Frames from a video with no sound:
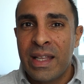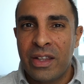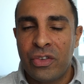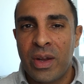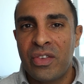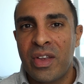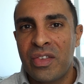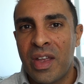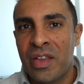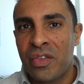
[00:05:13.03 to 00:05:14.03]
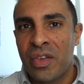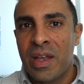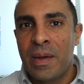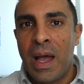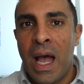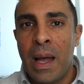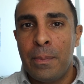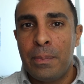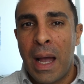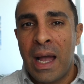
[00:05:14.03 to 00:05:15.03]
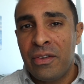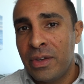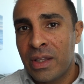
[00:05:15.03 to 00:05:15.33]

the stress test has I feel